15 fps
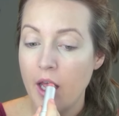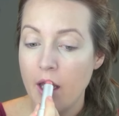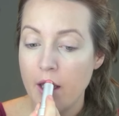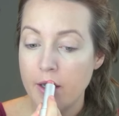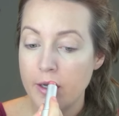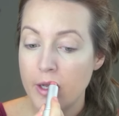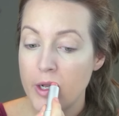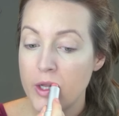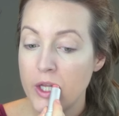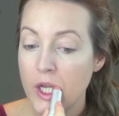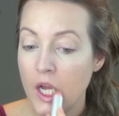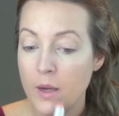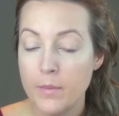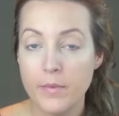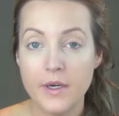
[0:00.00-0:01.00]
and it's
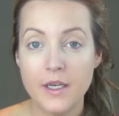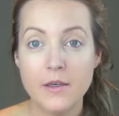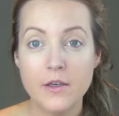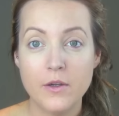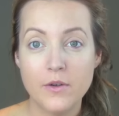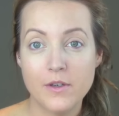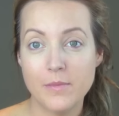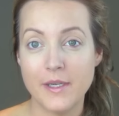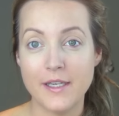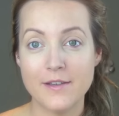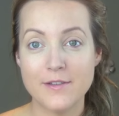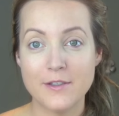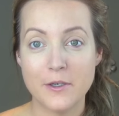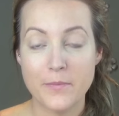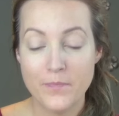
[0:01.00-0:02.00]
pretty new to me,
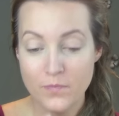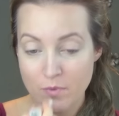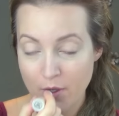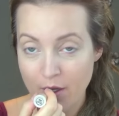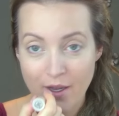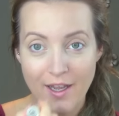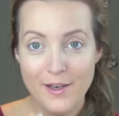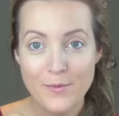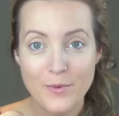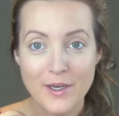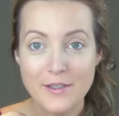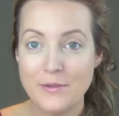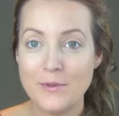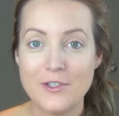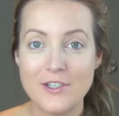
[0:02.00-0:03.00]
so I didn't want
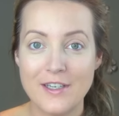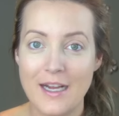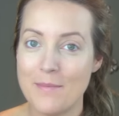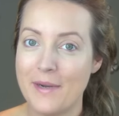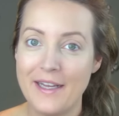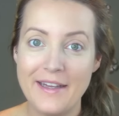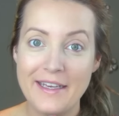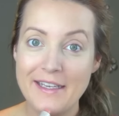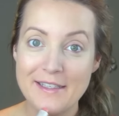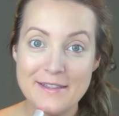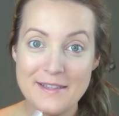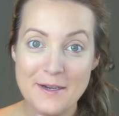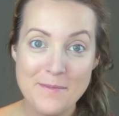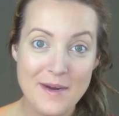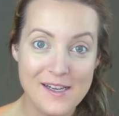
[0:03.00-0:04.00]
to switch it up. I like it
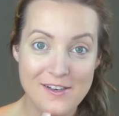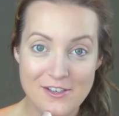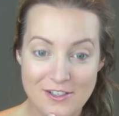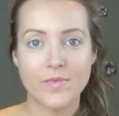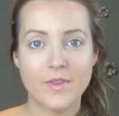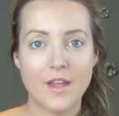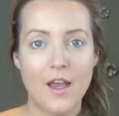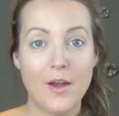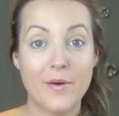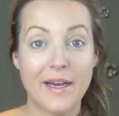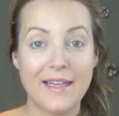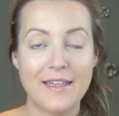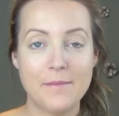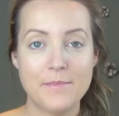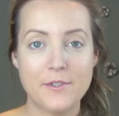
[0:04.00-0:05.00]
so much.
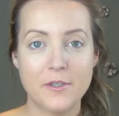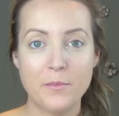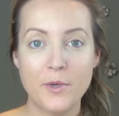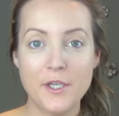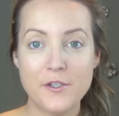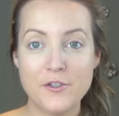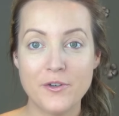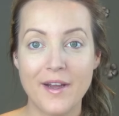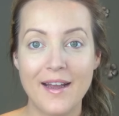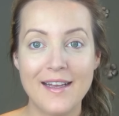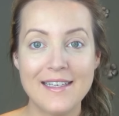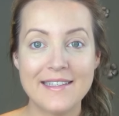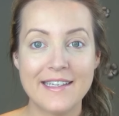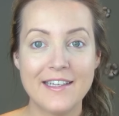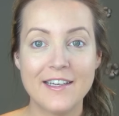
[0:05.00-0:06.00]
Alright, lips are
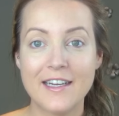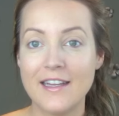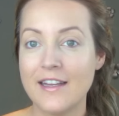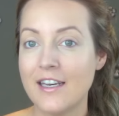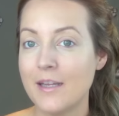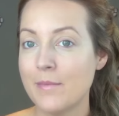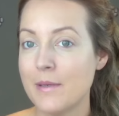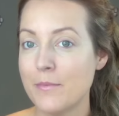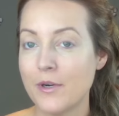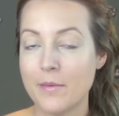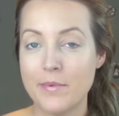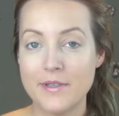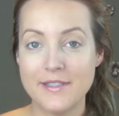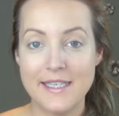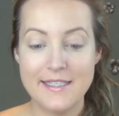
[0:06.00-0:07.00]
moisturized, they look a little bit more
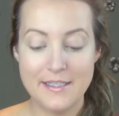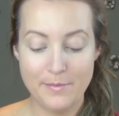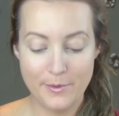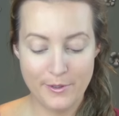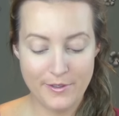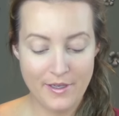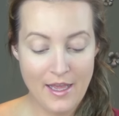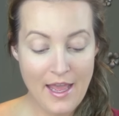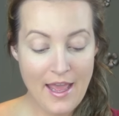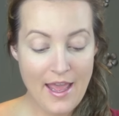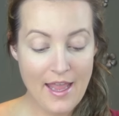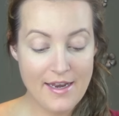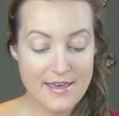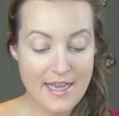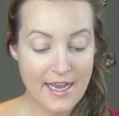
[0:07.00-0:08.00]
presentable,
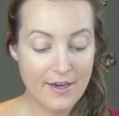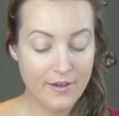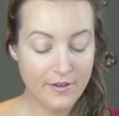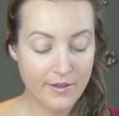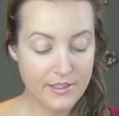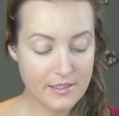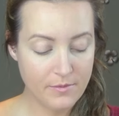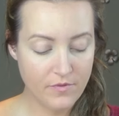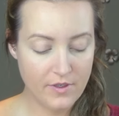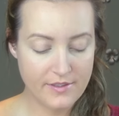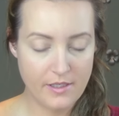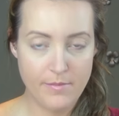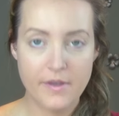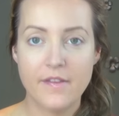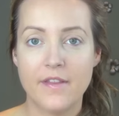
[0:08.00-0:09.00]
and now I'm going to move on to
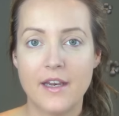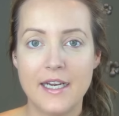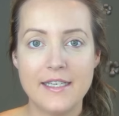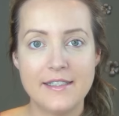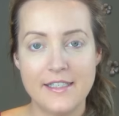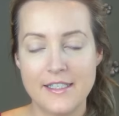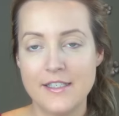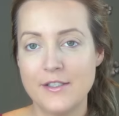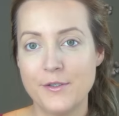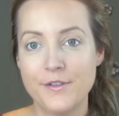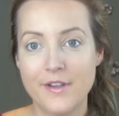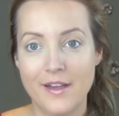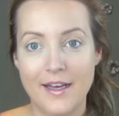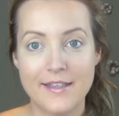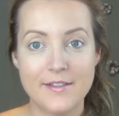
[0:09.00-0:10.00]
something that I didn't do in
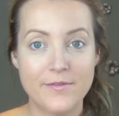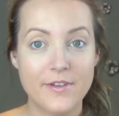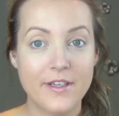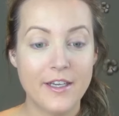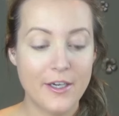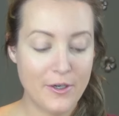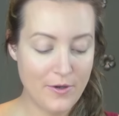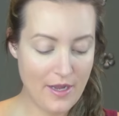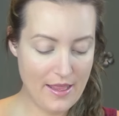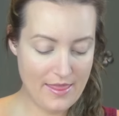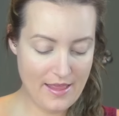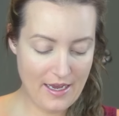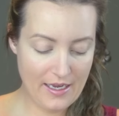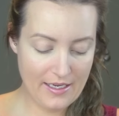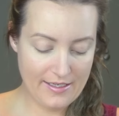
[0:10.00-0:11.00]
the last video,
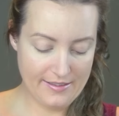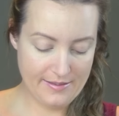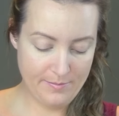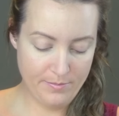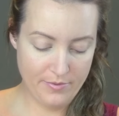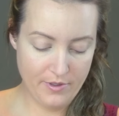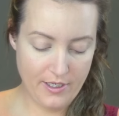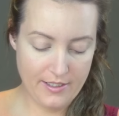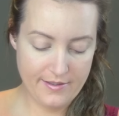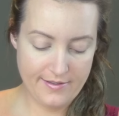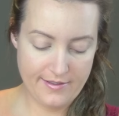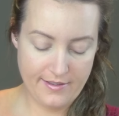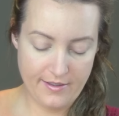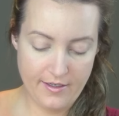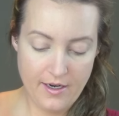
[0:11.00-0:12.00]
and that is
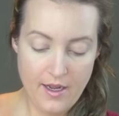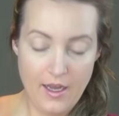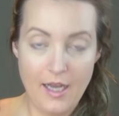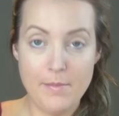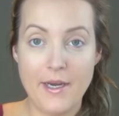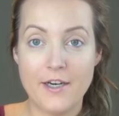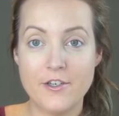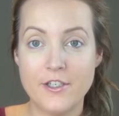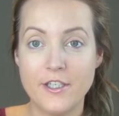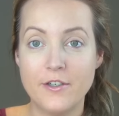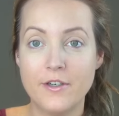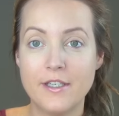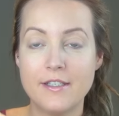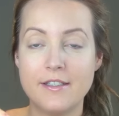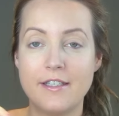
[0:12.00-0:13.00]
bronzer. I'm actually
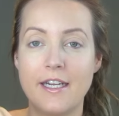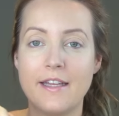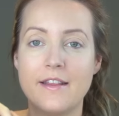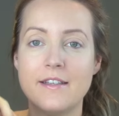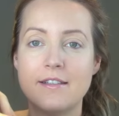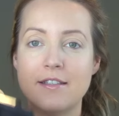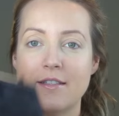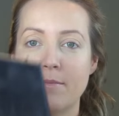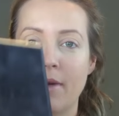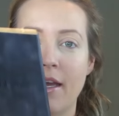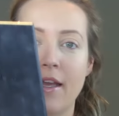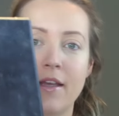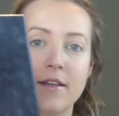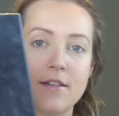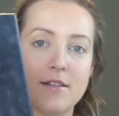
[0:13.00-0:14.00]
going to take, this is
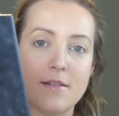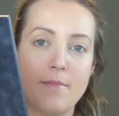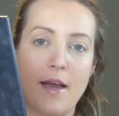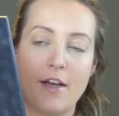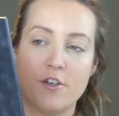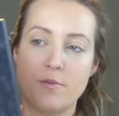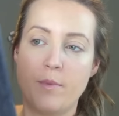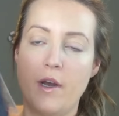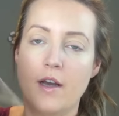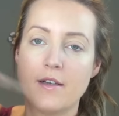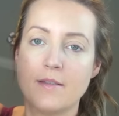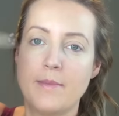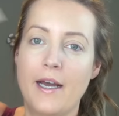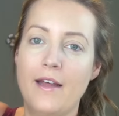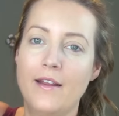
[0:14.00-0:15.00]
my
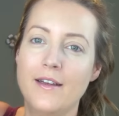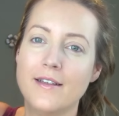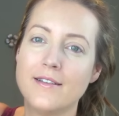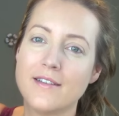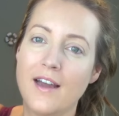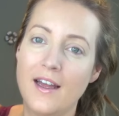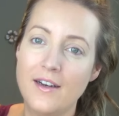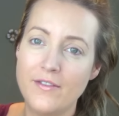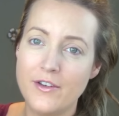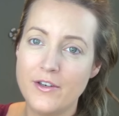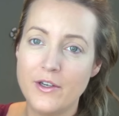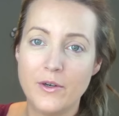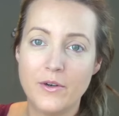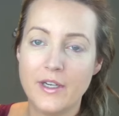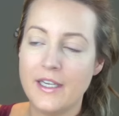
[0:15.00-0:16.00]
Smashbox palette, it's kind of
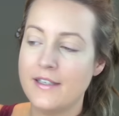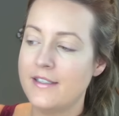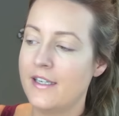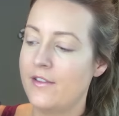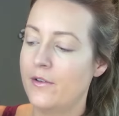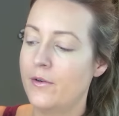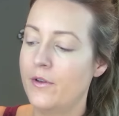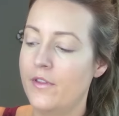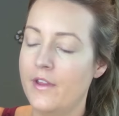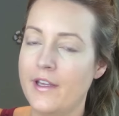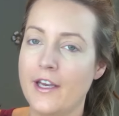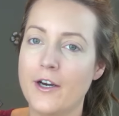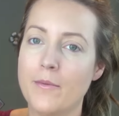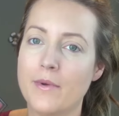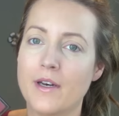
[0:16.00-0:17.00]
annoying to get the whole
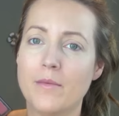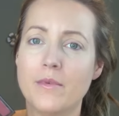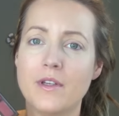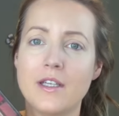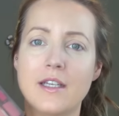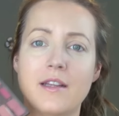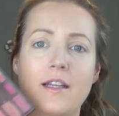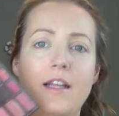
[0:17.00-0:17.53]
thing out, but I'm really in